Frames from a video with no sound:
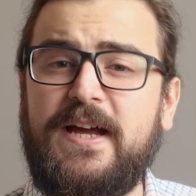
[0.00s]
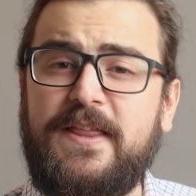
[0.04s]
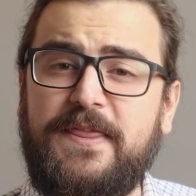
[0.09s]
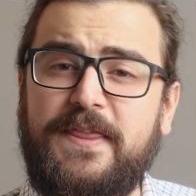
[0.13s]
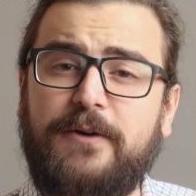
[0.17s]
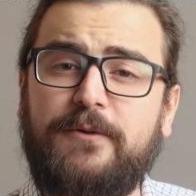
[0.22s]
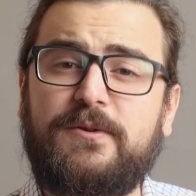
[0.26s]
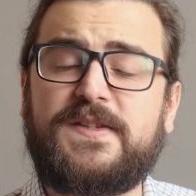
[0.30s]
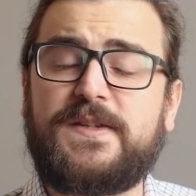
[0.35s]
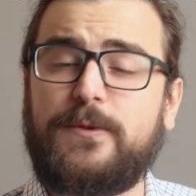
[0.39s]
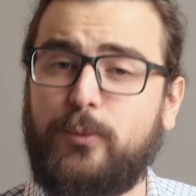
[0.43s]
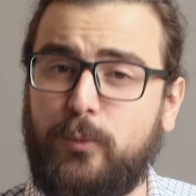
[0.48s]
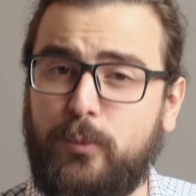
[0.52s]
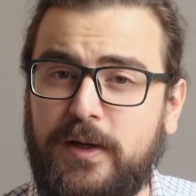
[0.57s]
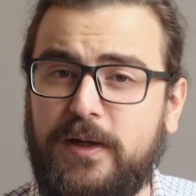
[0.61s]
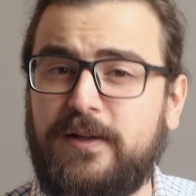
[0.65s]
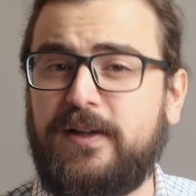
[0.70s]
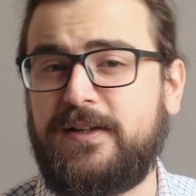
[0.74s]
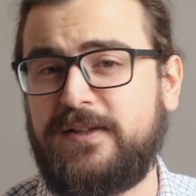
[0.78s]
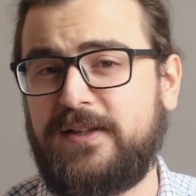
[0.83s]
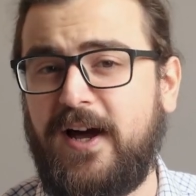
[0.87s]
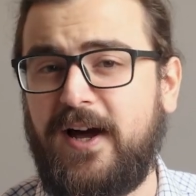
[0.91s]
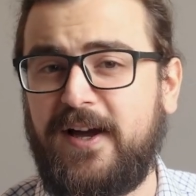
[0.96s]
That is
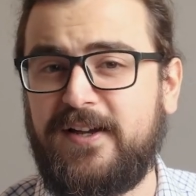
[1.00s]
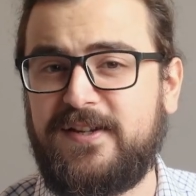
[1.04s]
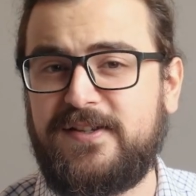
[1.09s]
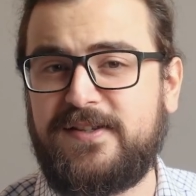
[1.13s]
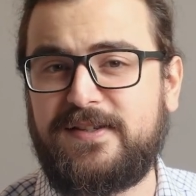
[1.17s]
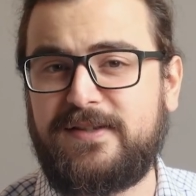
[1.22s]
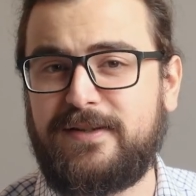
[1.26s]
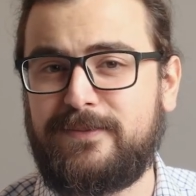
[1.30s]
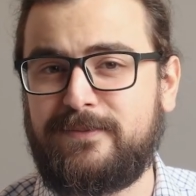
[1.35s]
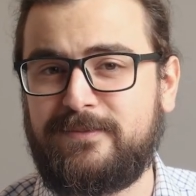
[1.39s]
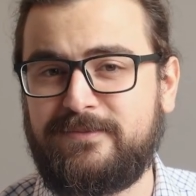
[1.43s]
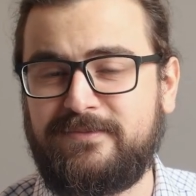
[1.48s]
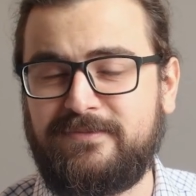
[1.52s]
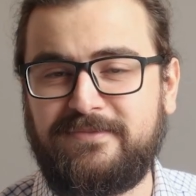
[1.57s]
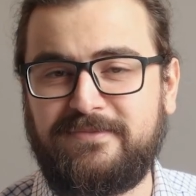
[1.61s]
really nice.